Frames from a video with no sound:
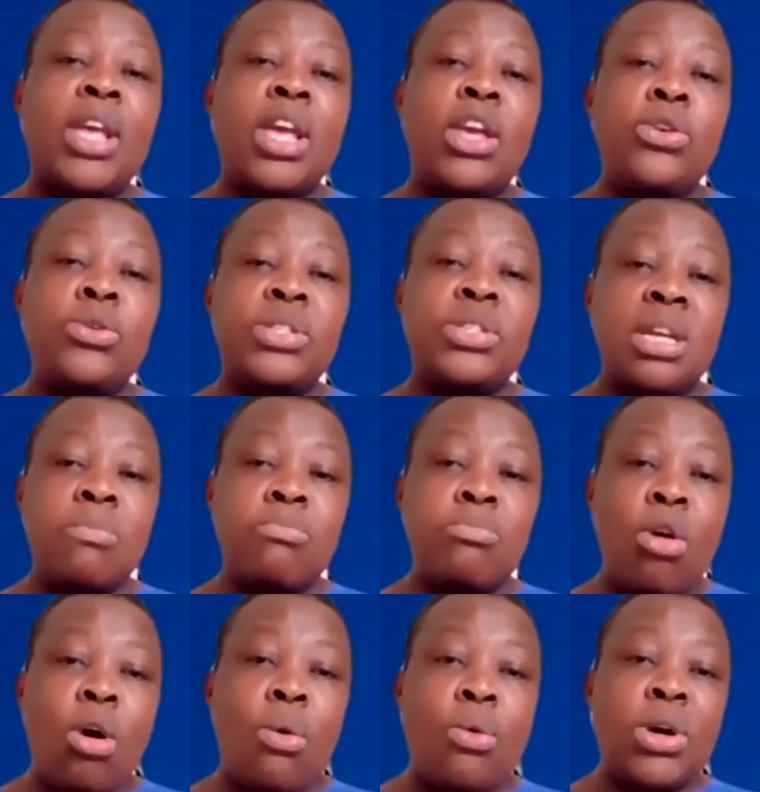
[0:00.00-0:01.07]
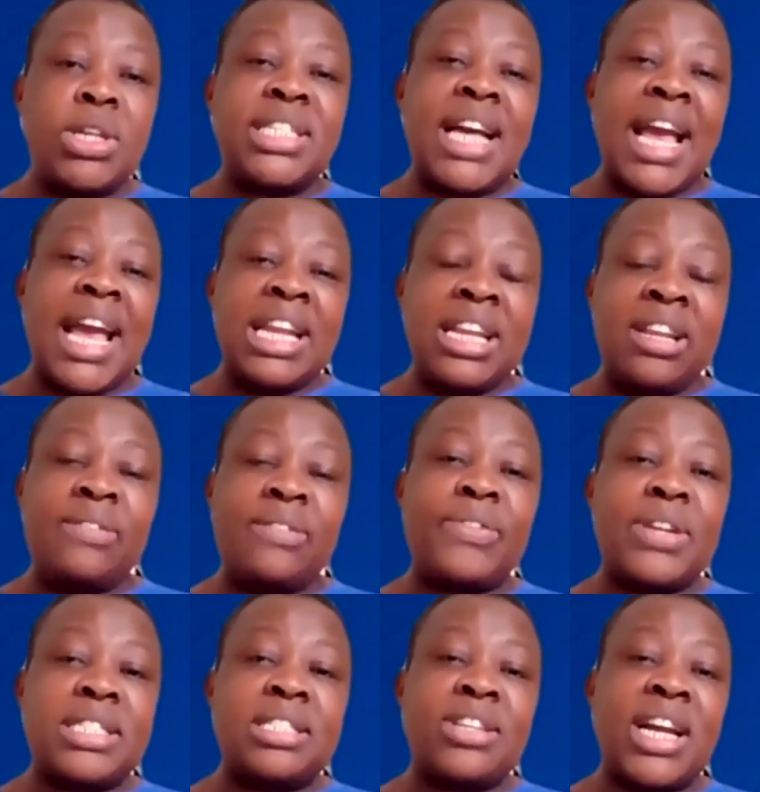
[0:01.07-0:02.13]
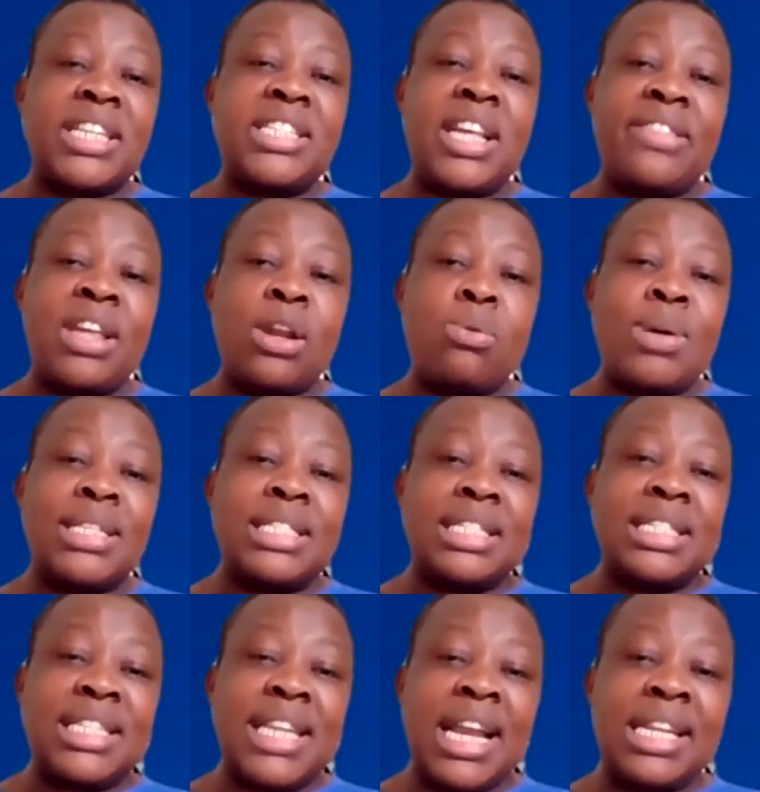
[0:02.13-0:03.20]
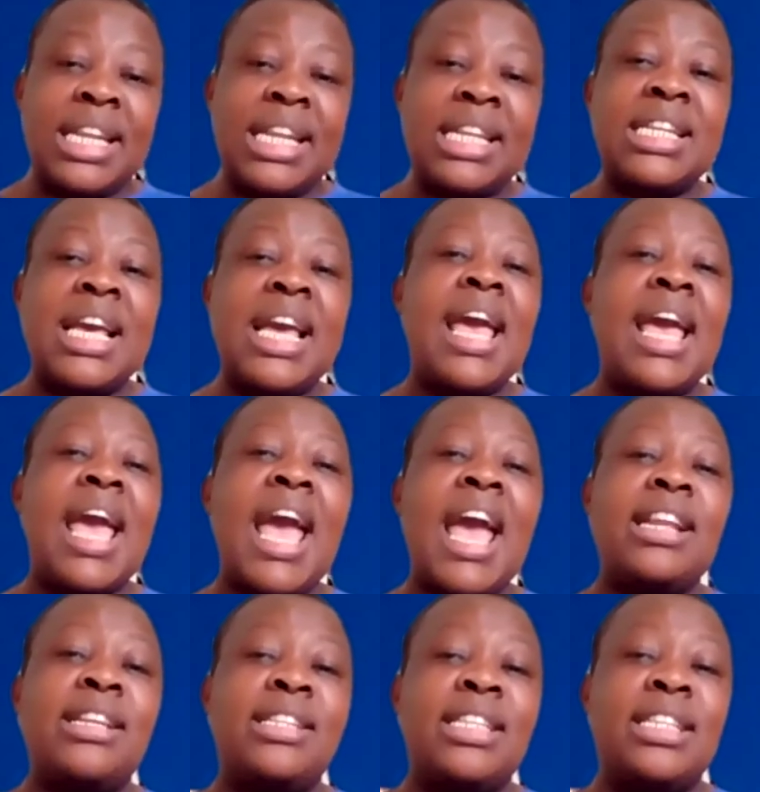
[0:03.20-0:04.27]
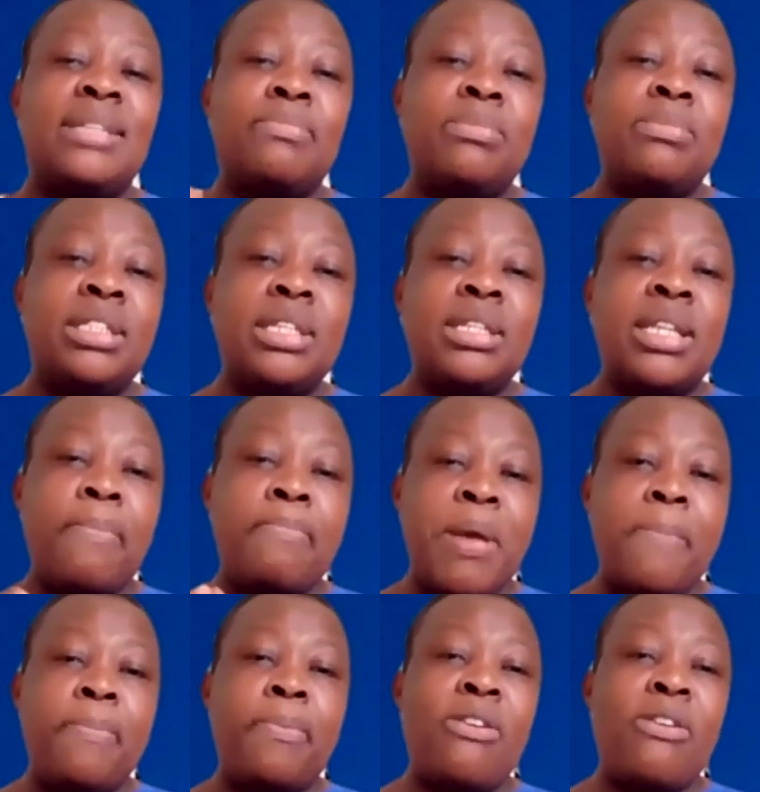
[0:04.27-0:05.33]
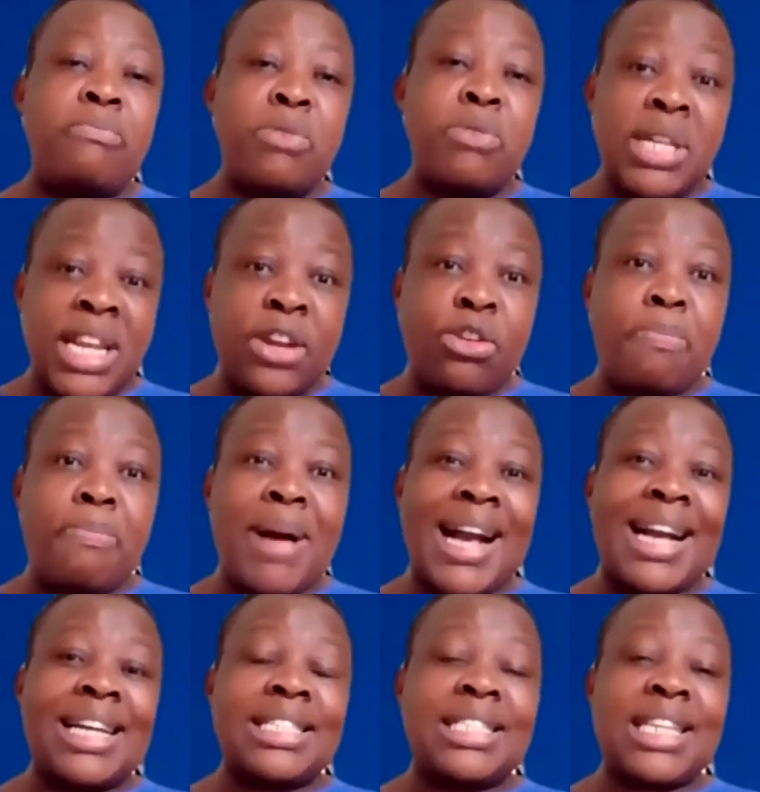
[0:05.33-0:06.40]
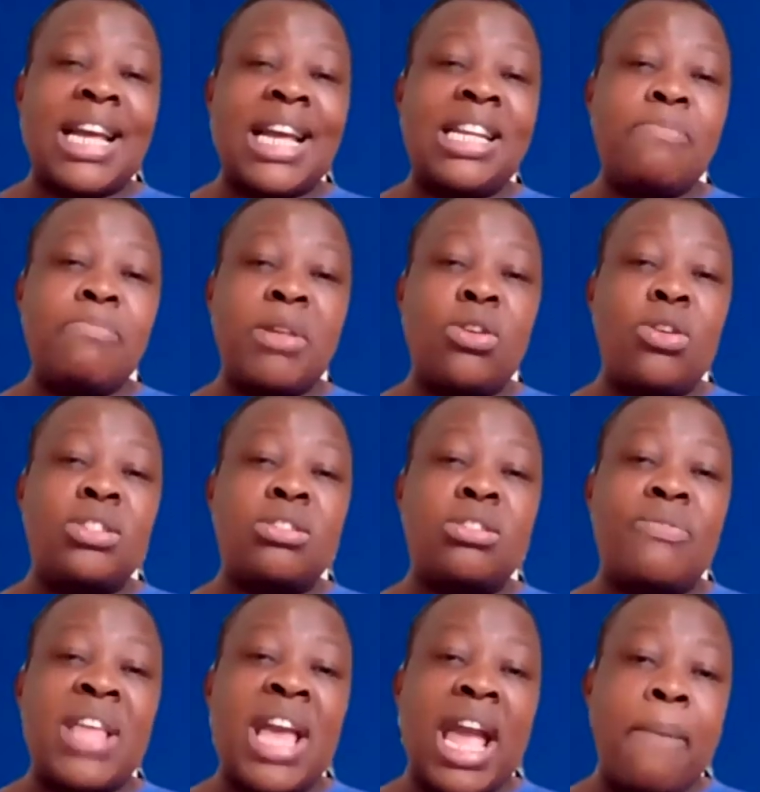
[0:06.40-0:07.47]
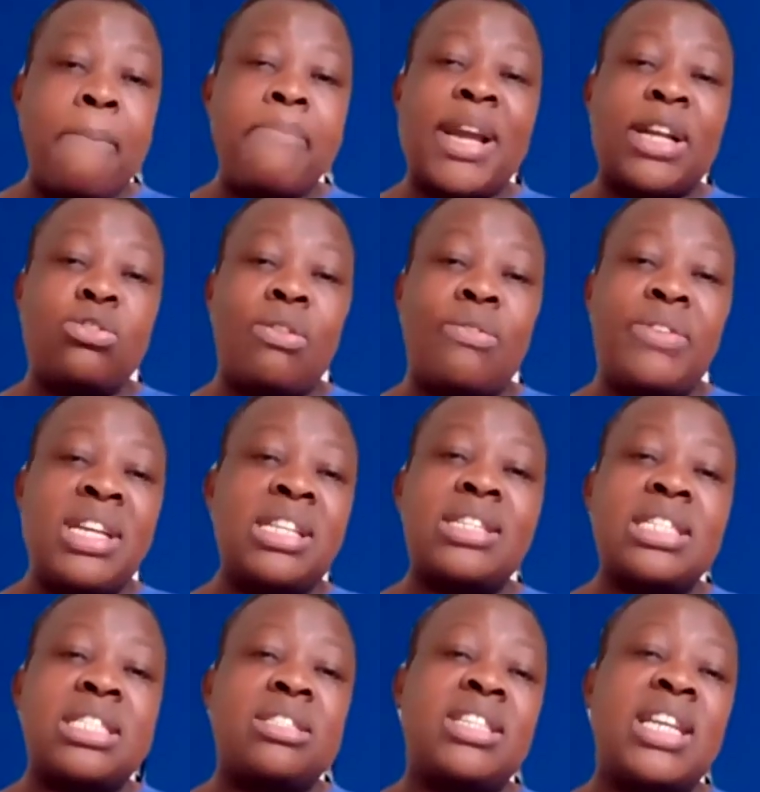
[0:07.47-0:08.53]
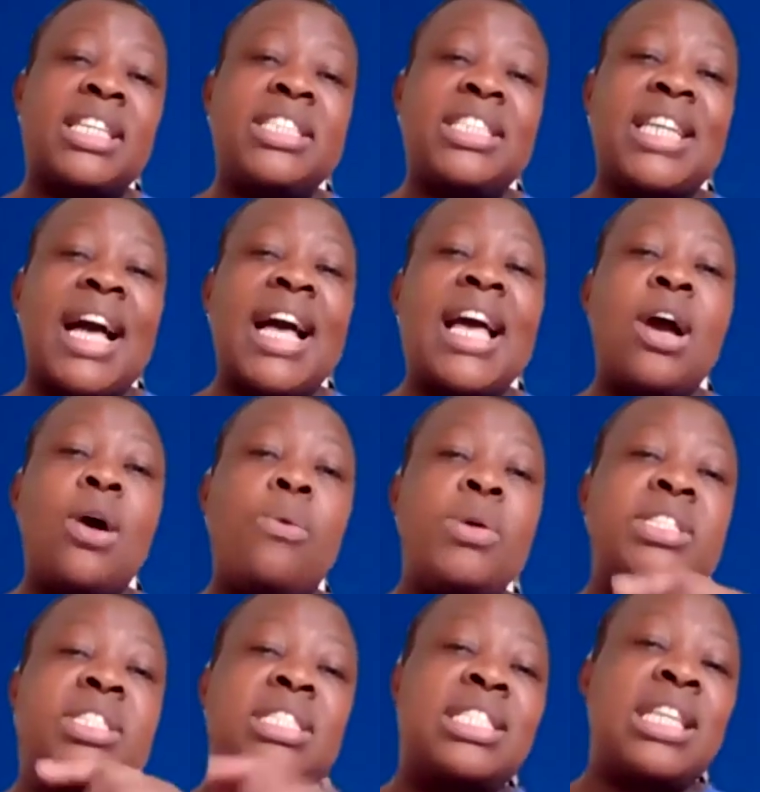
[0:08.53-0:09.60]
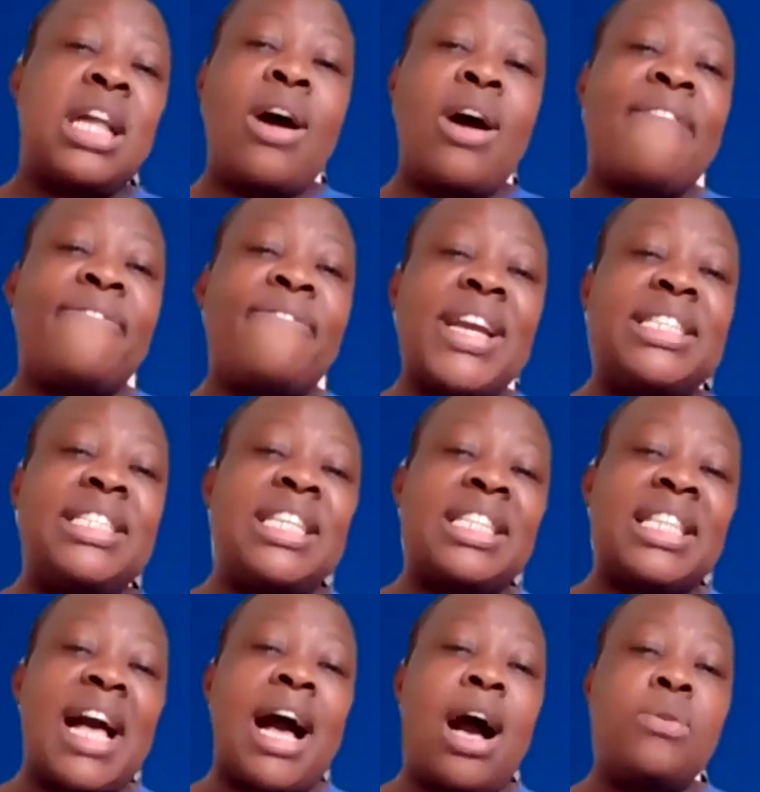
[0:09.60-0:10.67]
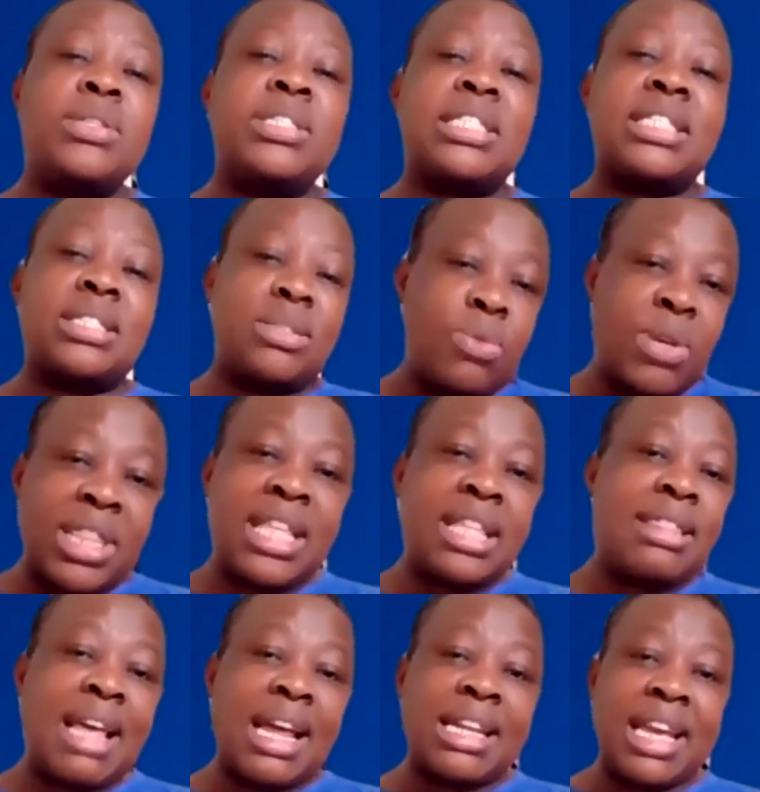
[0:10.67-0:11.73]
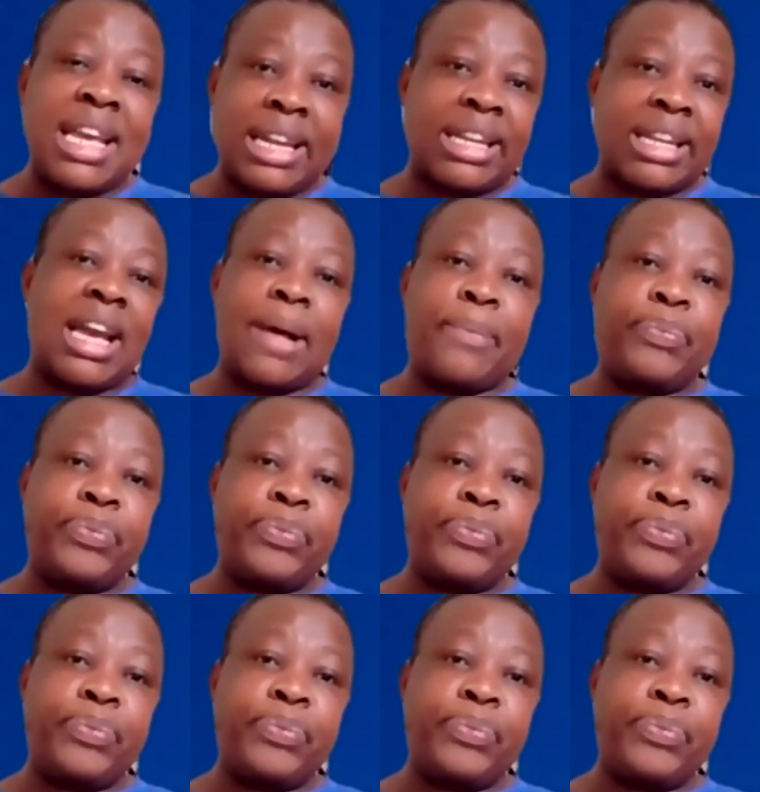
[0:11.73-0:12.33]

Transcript: using more water and infrastructure than was intended. And the people of Bonero Park are struggling because of the impact of infrastructure, which is now affecting the houses within that area.